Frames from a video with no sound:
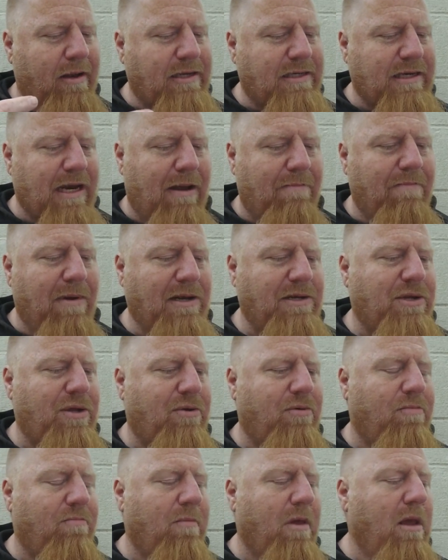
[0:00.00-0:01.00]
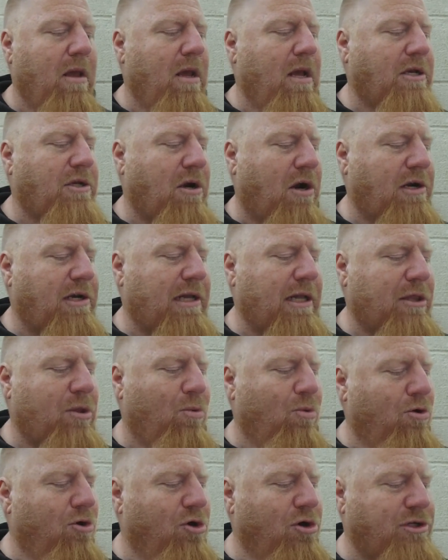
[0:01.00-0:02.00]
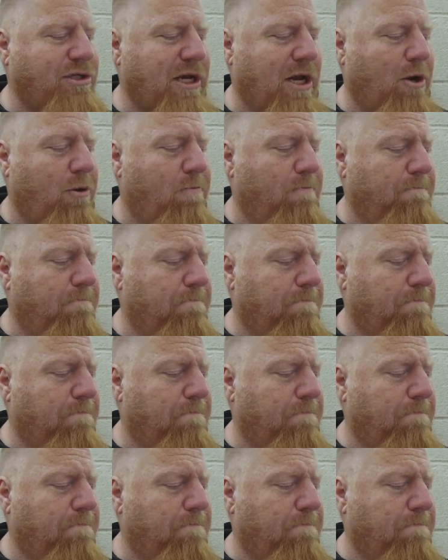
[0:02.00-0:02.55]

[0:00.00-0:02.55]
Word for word: It's not meant to. It's hard to get the words out.